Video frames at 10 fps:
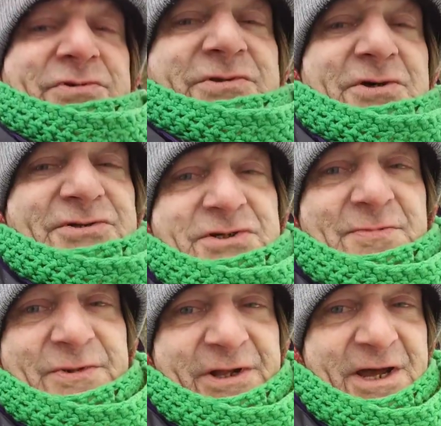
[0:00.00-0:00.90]
still
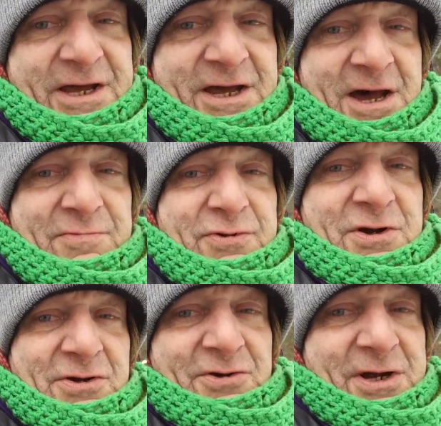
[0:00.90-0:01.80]
some of the AI
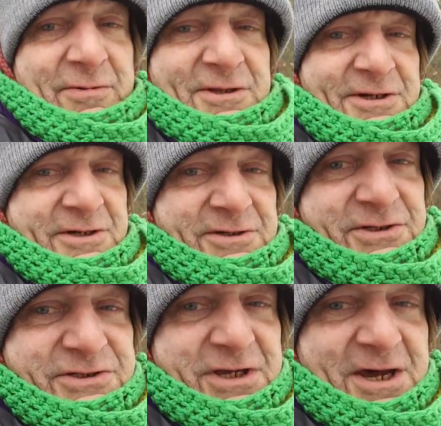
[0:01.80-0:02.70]
program clearing the
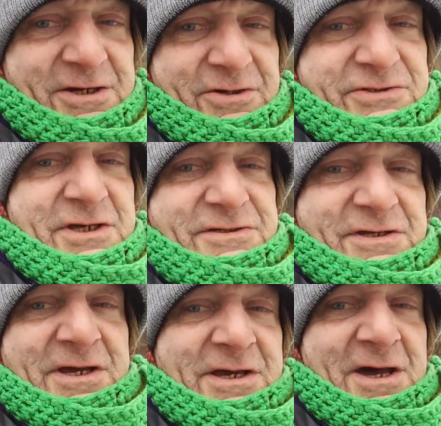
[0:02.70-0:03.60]
shadows. That's
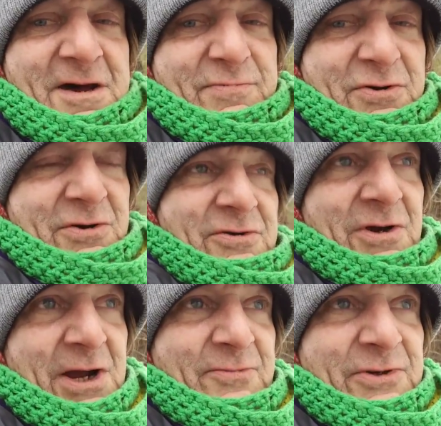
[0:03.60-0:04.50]
the AI
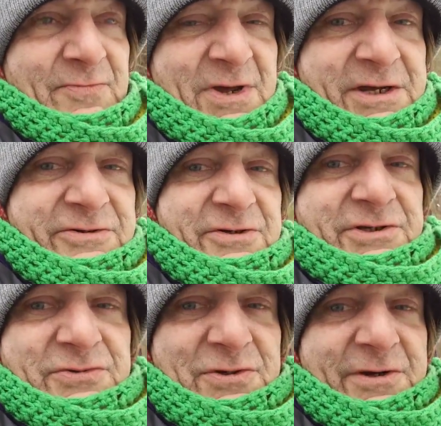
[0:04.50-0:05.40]
program in the
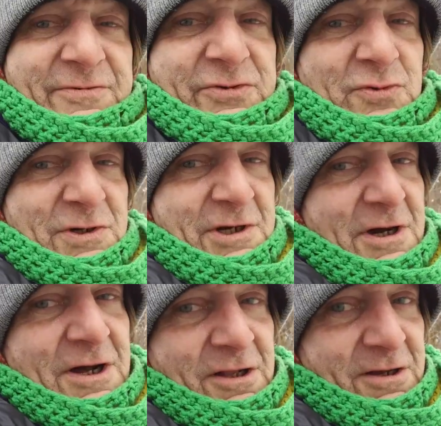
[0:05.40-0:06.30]
matrix, whatever you want to
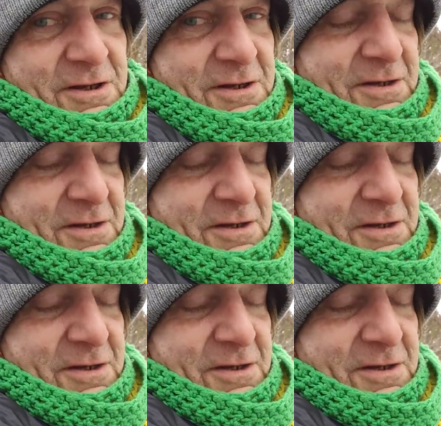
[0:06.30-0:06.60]
call it.